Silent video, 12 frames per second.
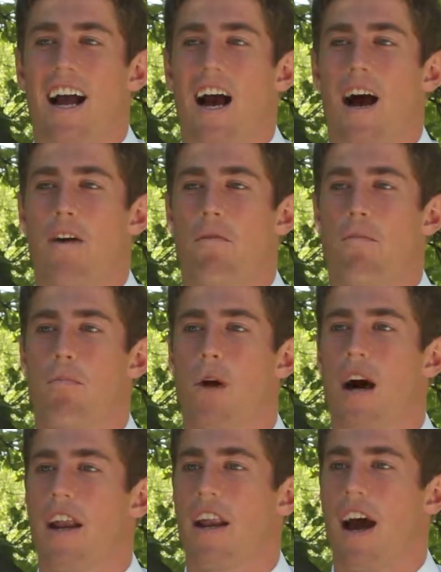
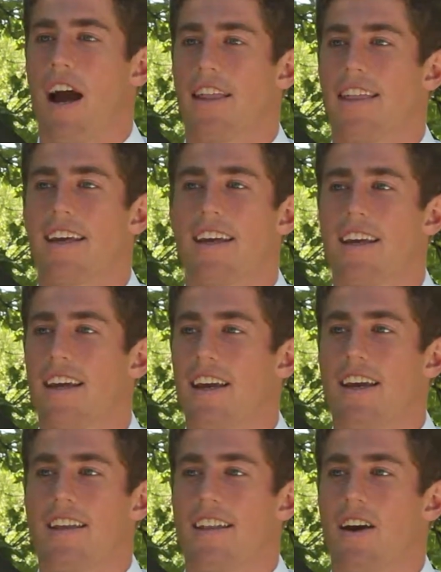But I think
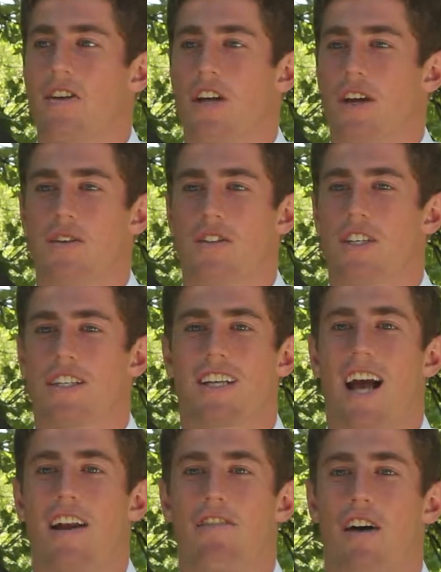that it was just
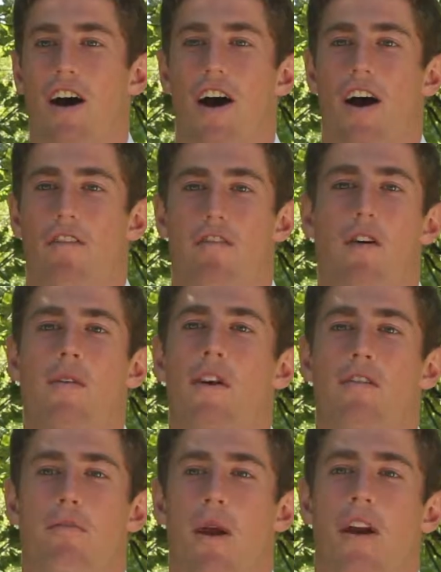kind of a
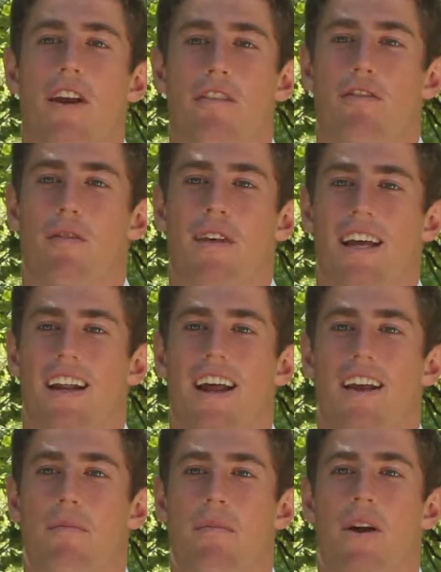formative period for me,
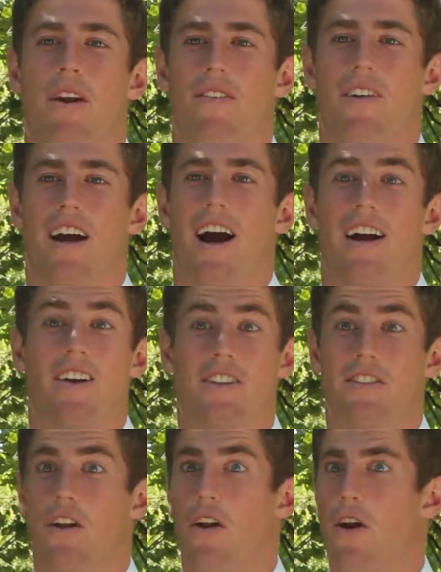and a period where I
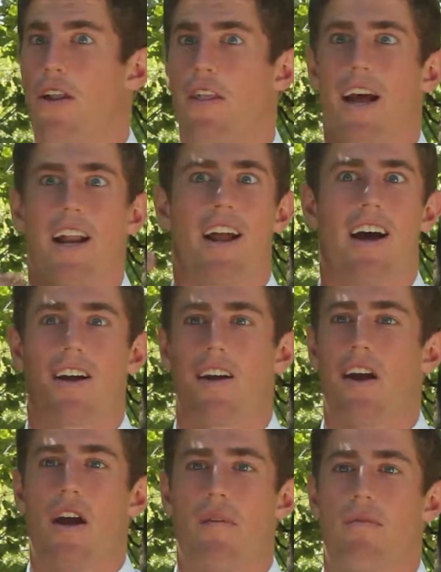got to learn that like
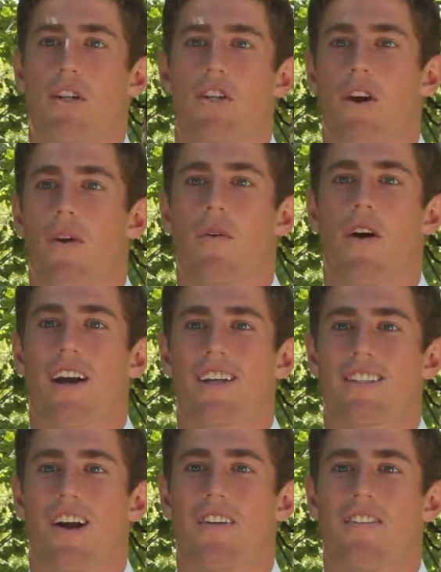missionary work
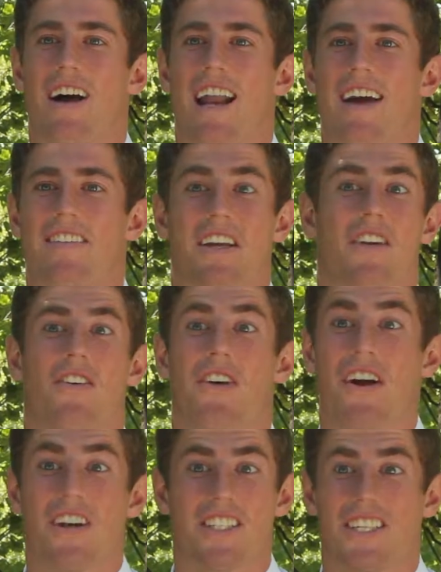is not about having it all
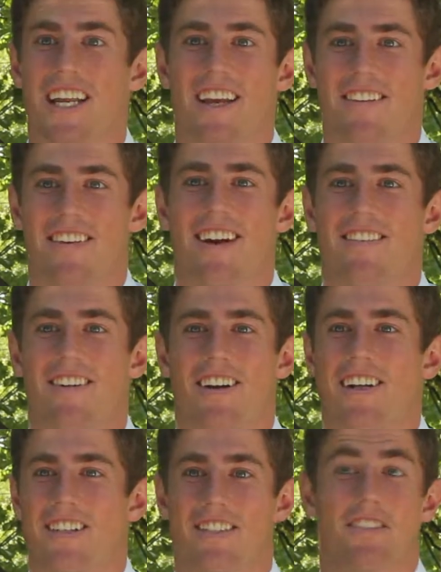cushiony or whatever
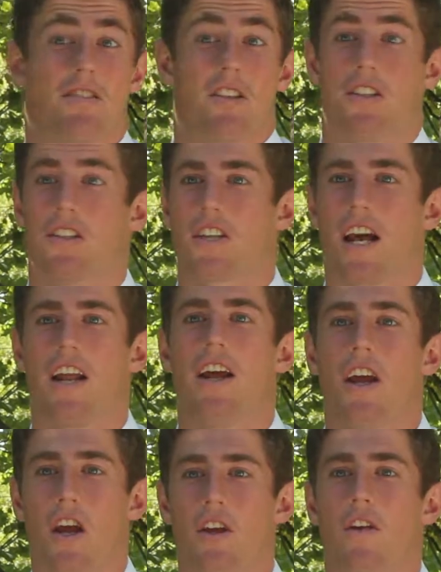it is. It's just kind of
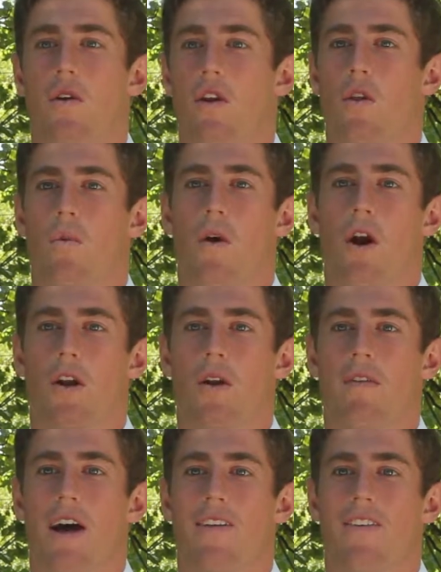doing the work
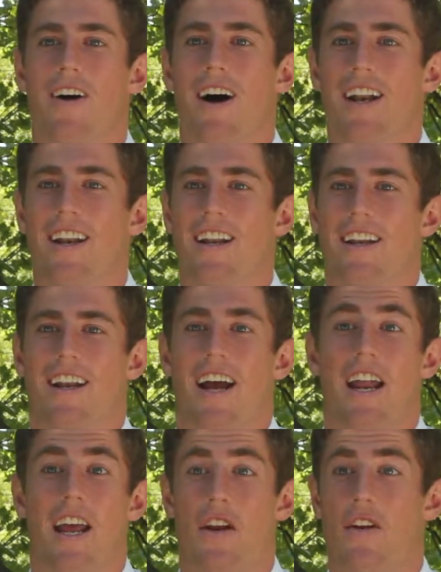no matter what
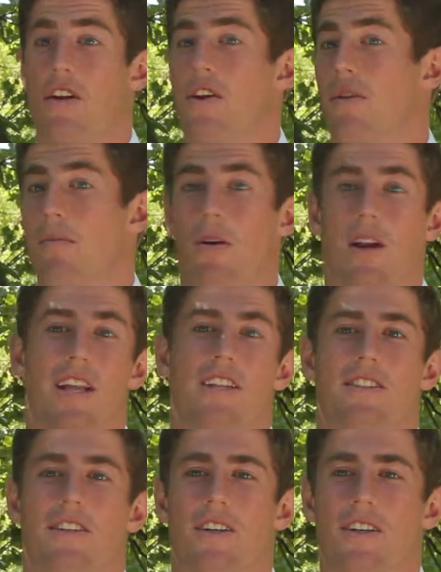kind of area you put
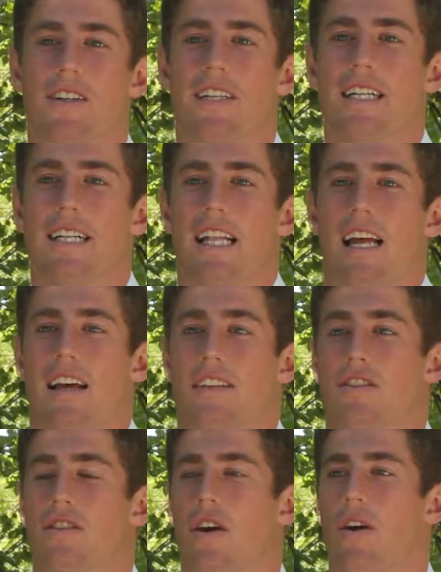into.
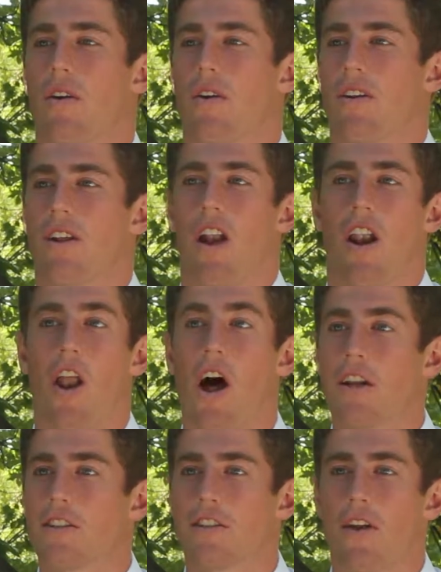And so a
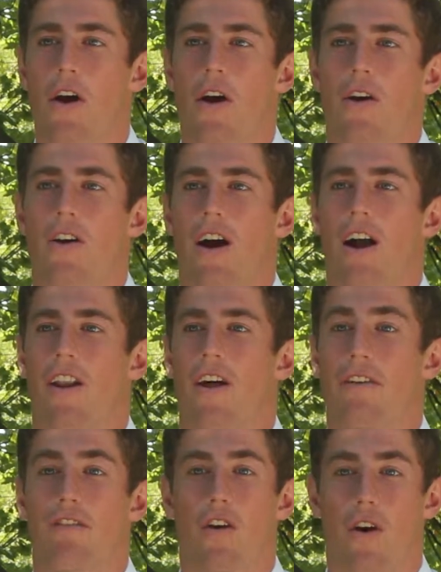lot of snow, a
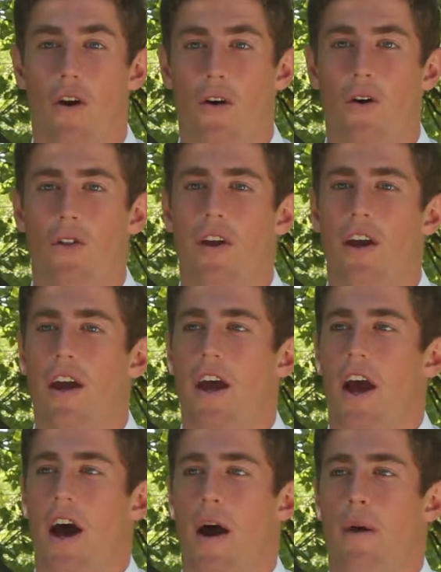lot of cold,
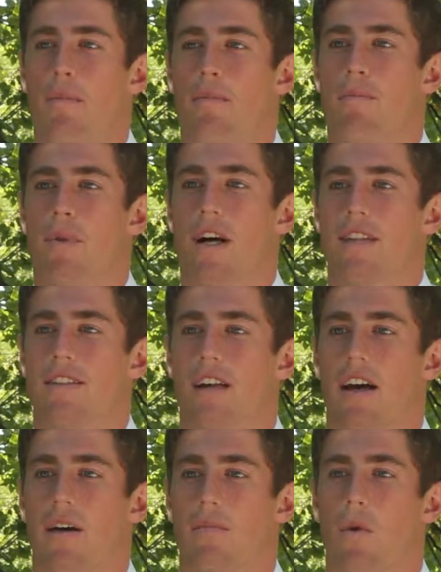
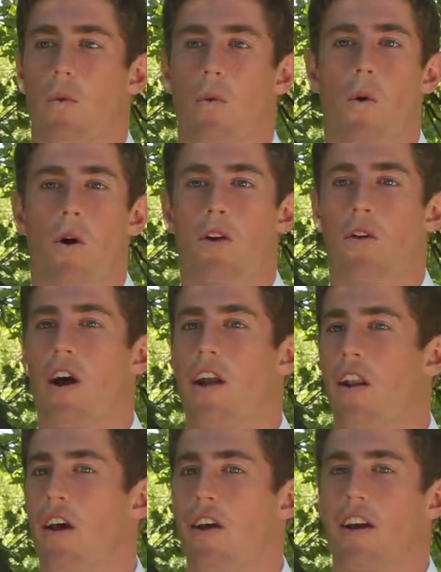but we walked
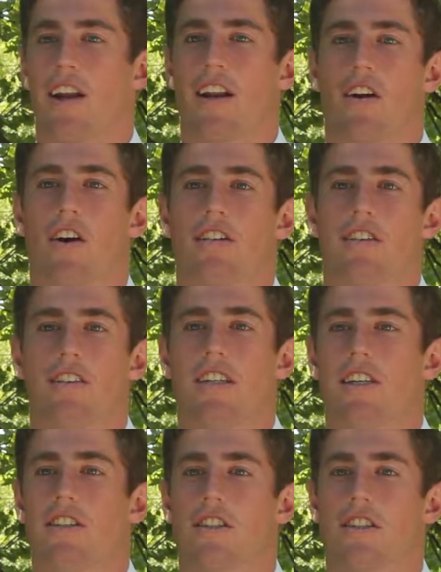around Logan and got to
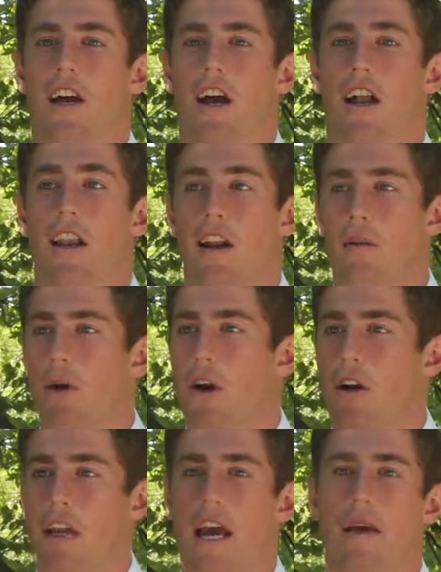teach a little bit
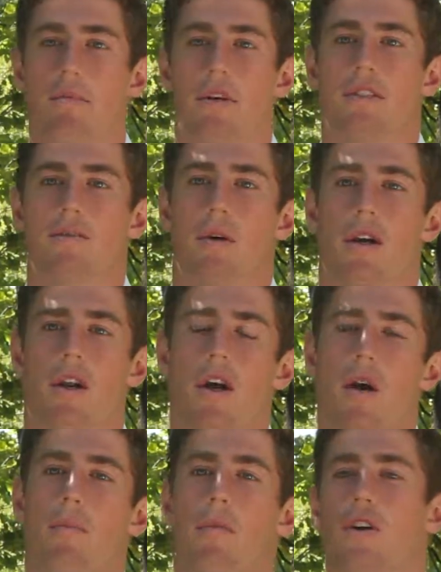on campus, but
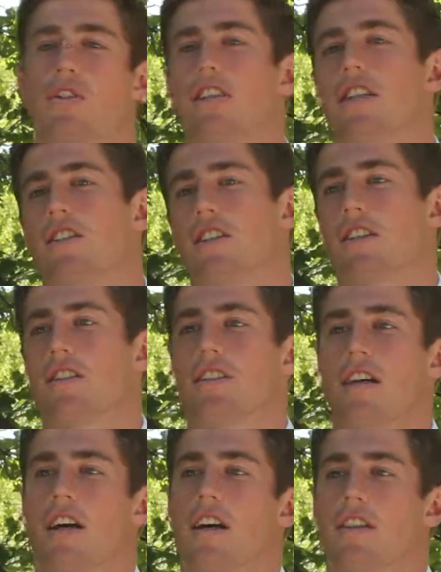mostly
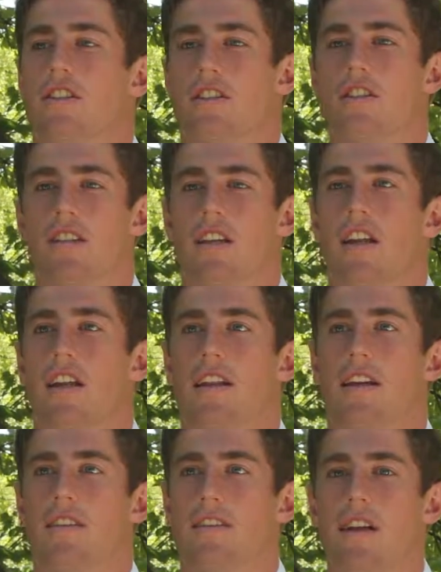just in
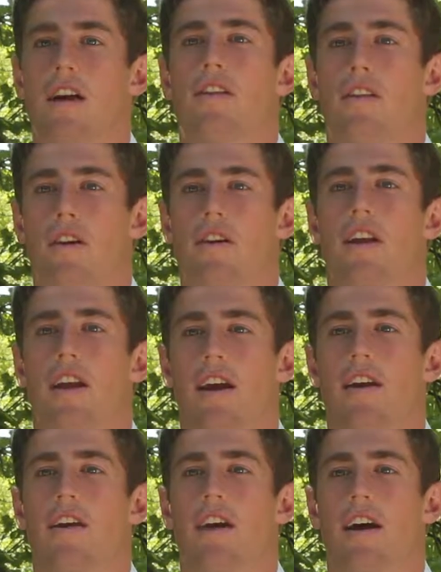the South Logan
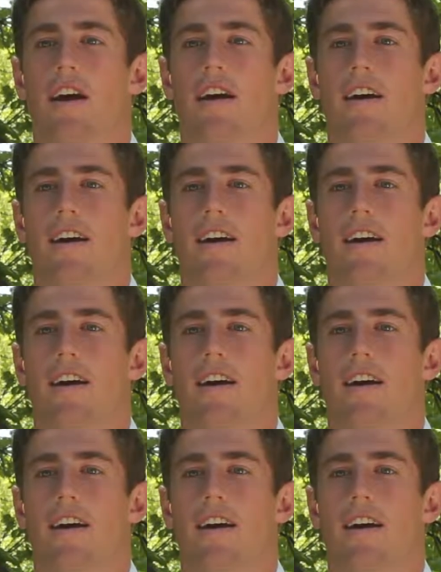area.